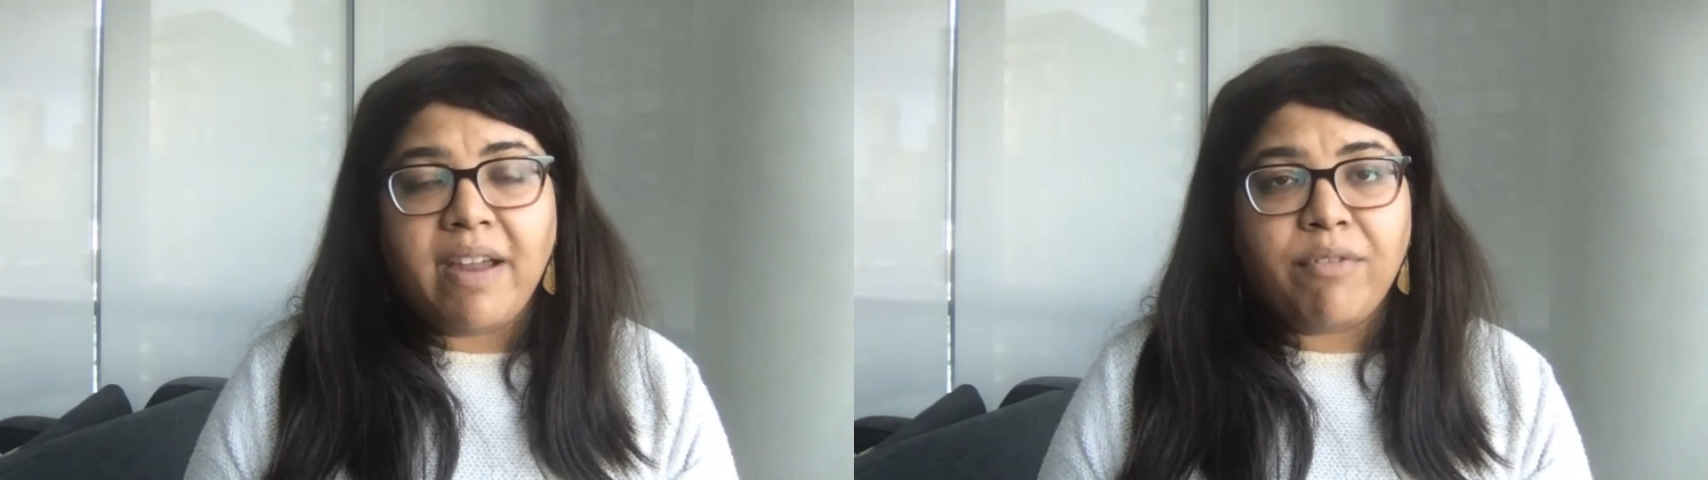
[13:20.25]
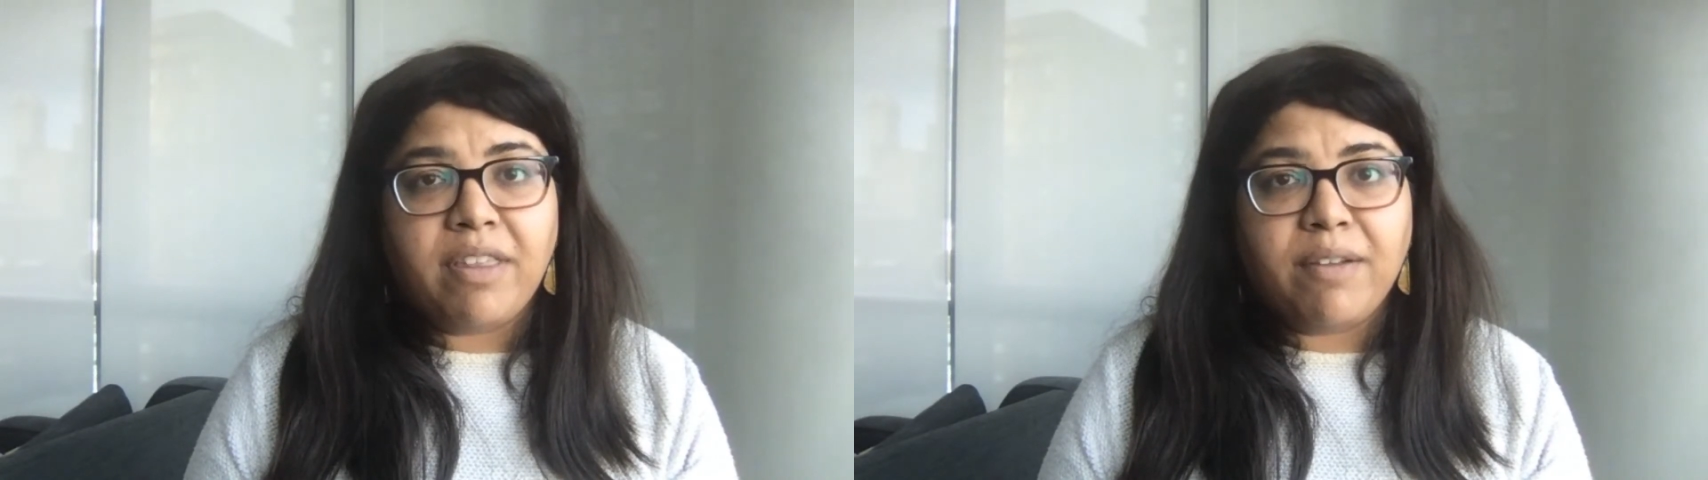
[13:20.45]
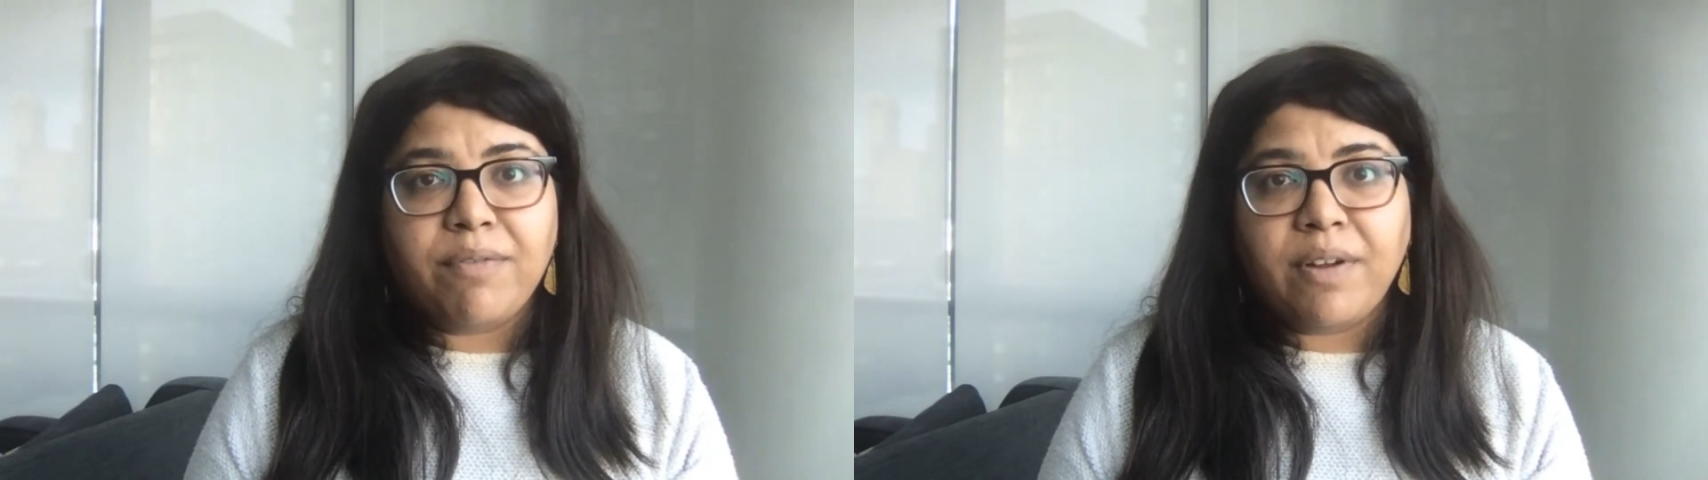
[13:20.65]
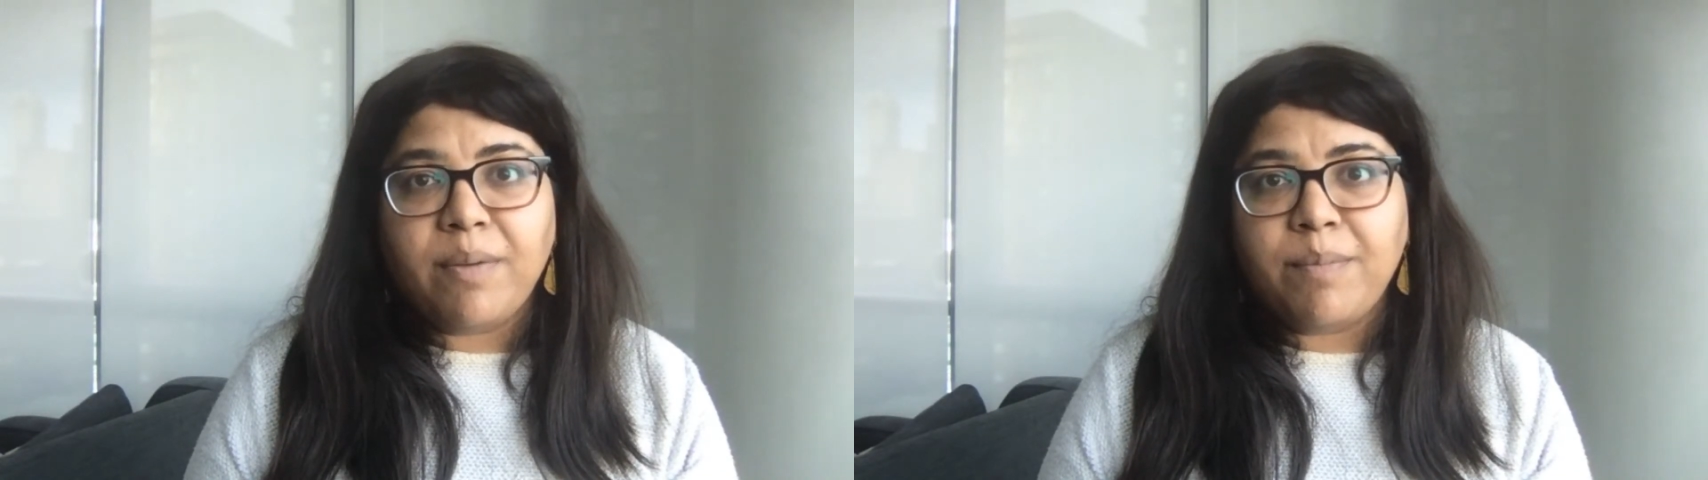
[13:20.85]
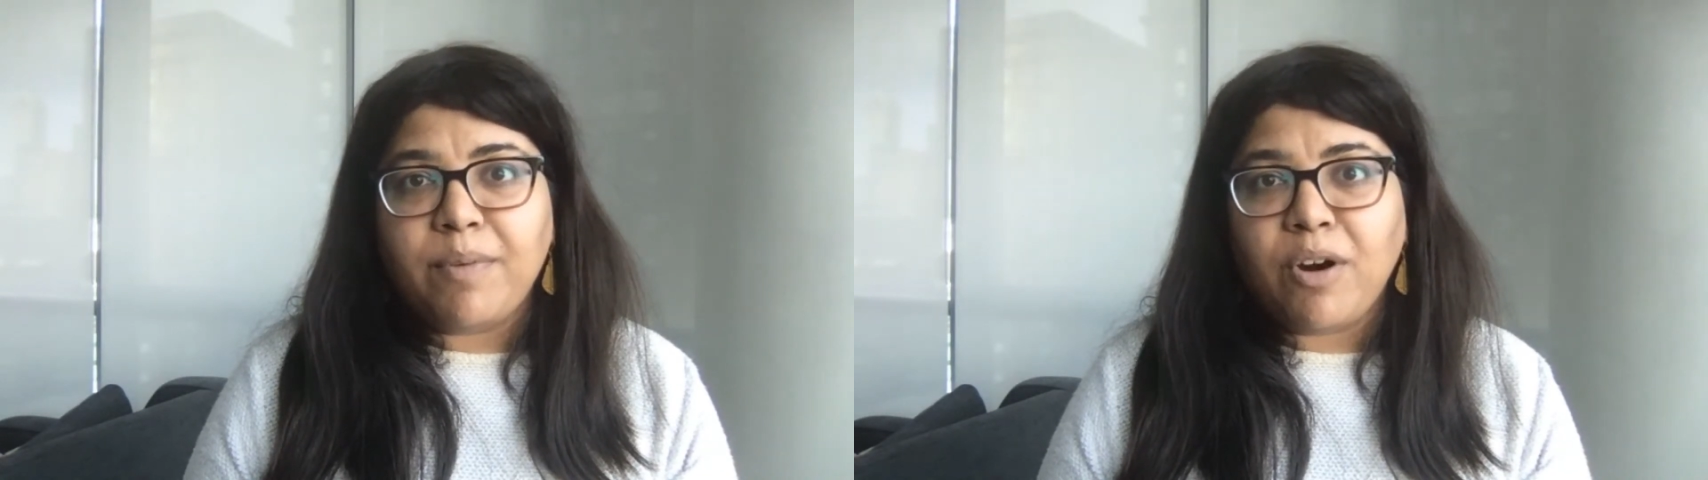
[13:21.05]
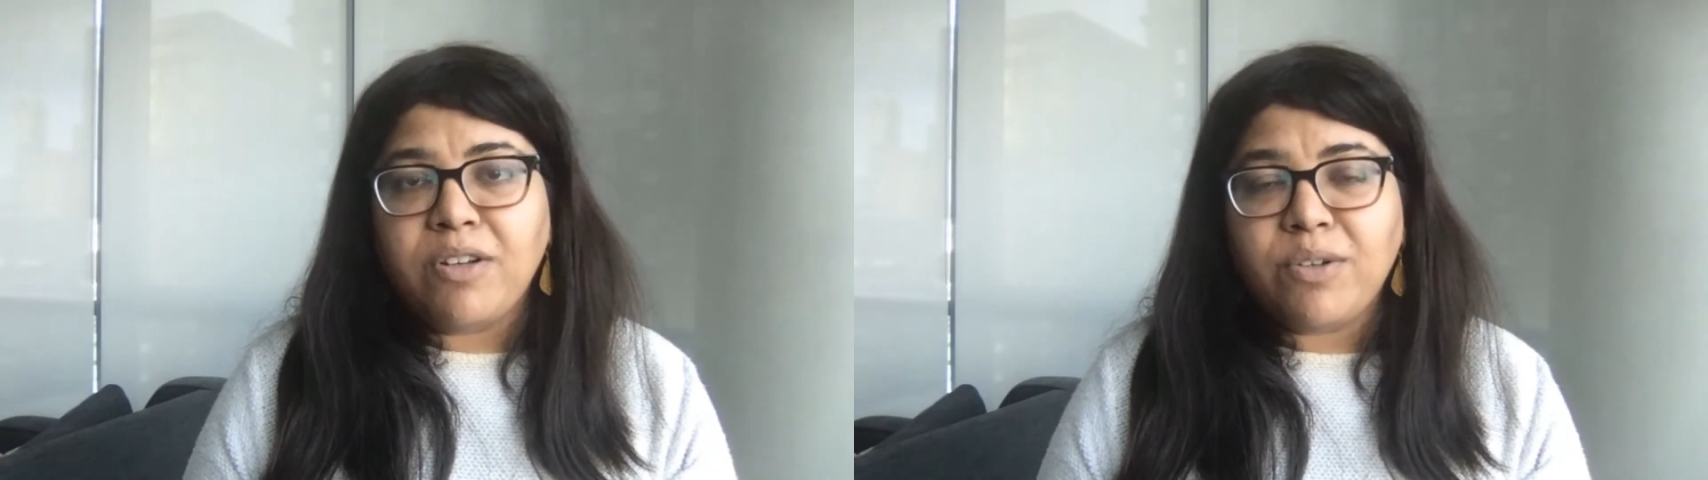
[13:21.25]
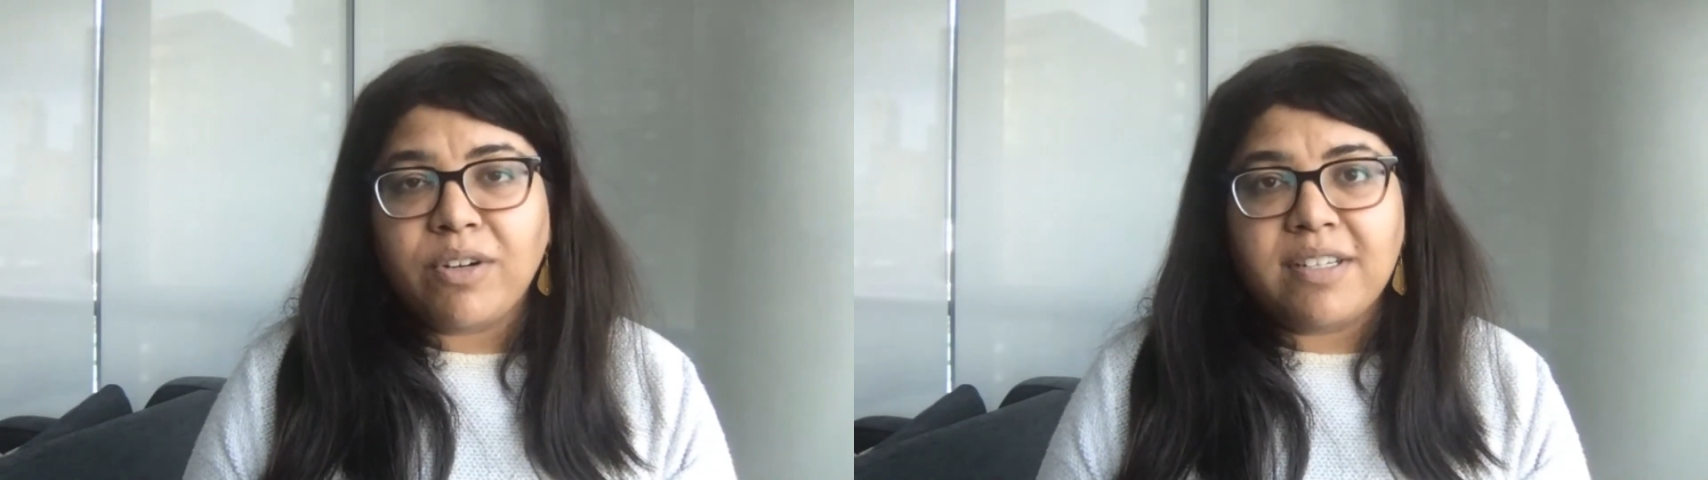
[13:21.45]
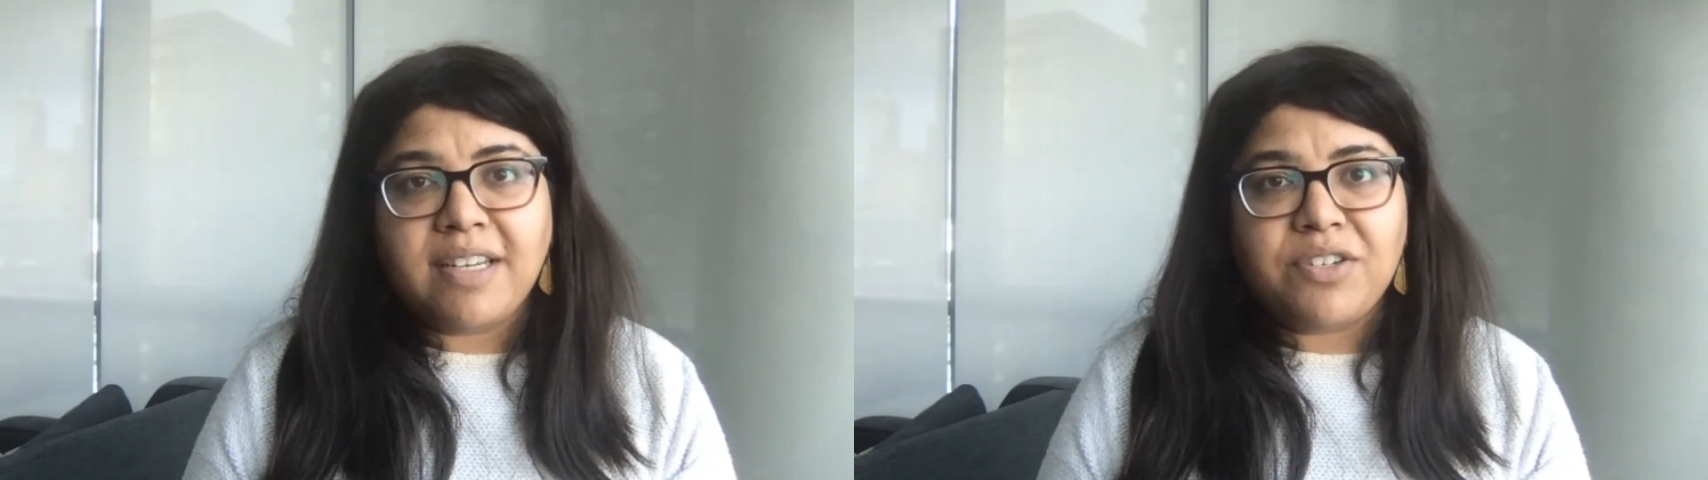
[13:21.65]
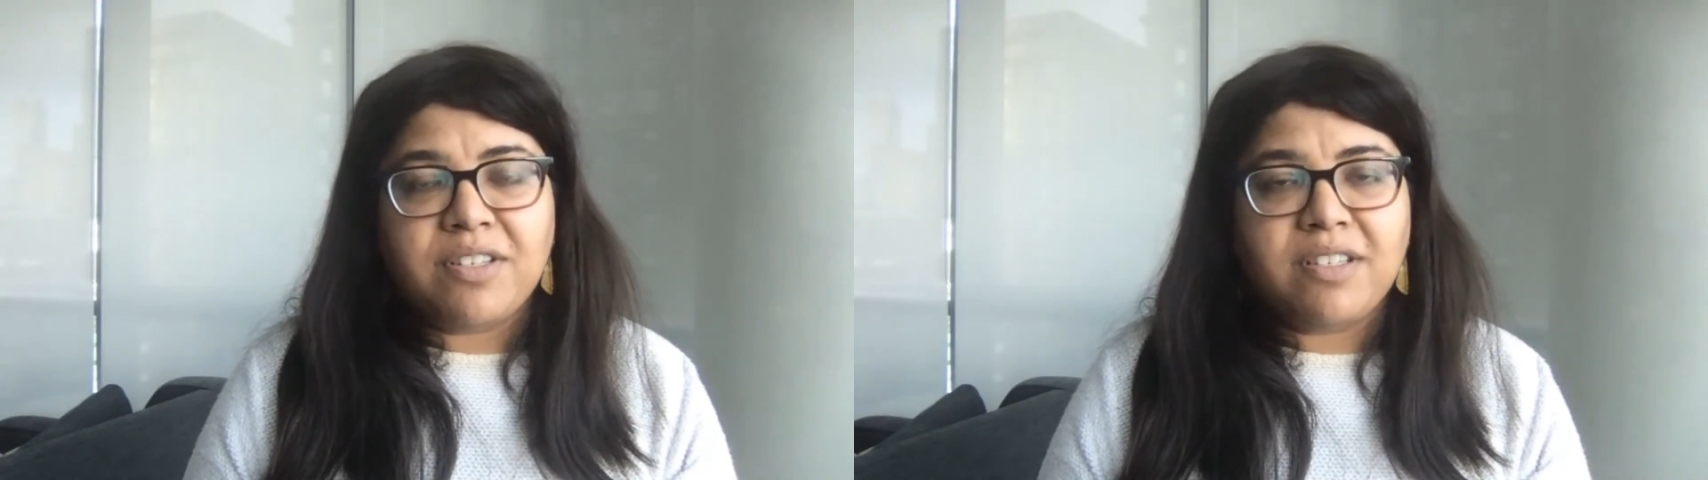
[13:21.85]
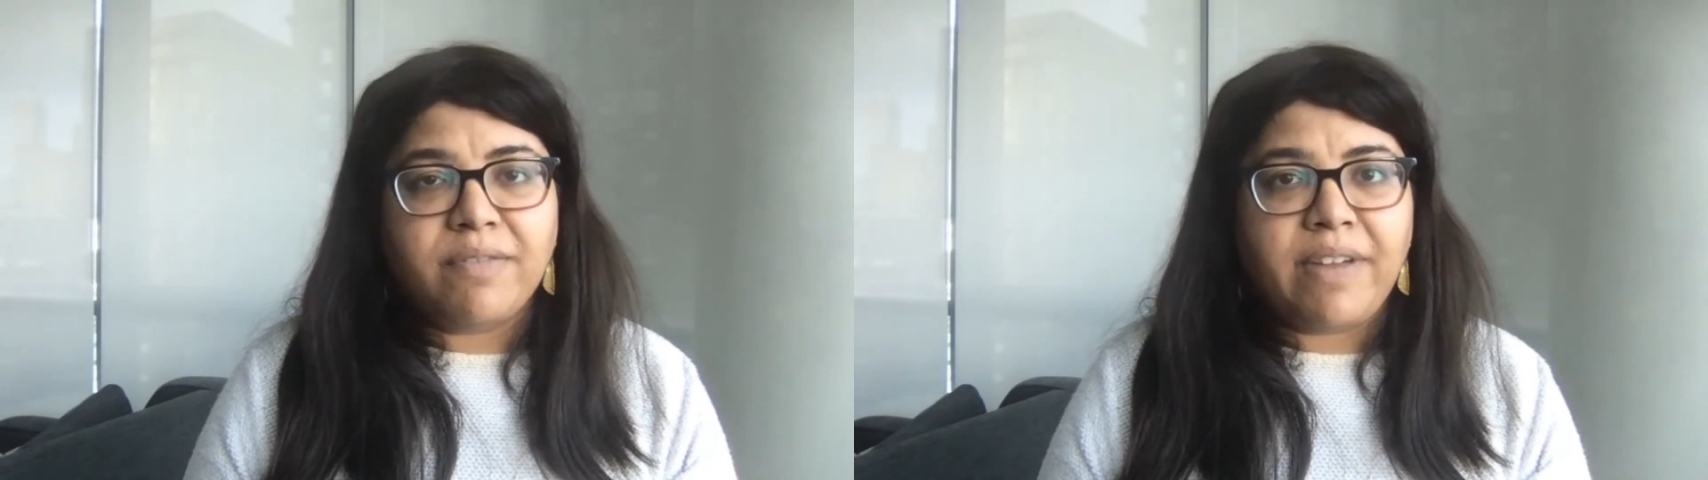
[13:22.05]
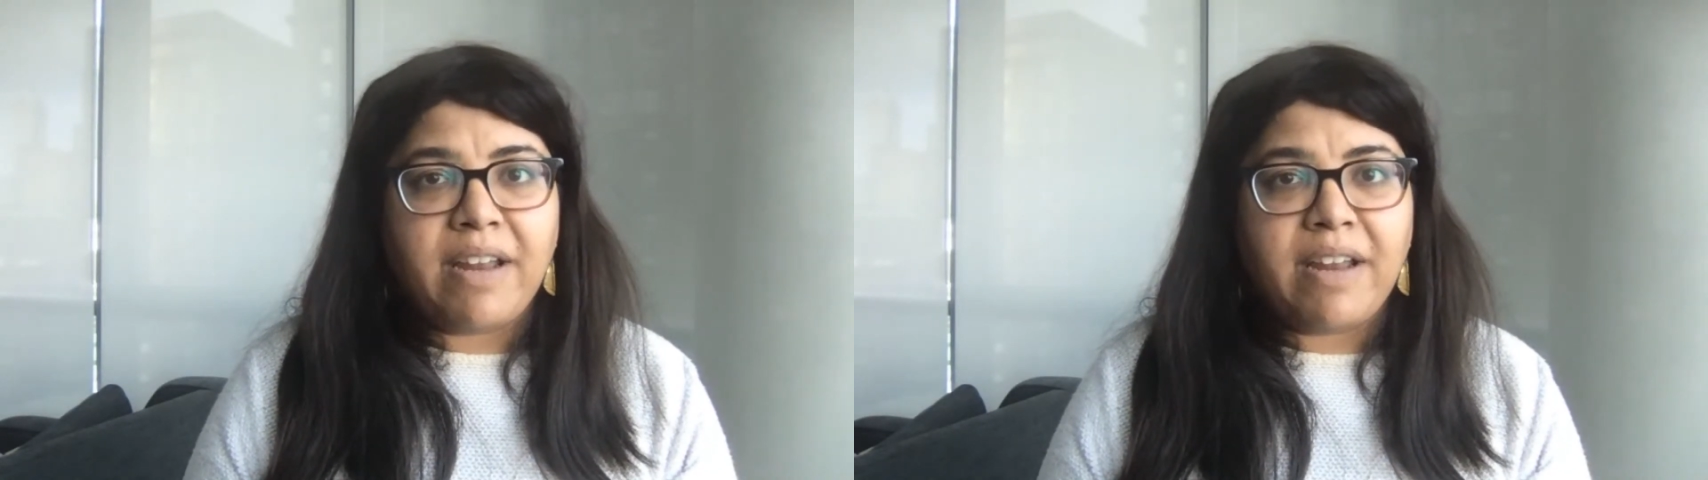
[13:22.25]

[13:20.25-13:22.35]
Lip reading: everything from arts organizations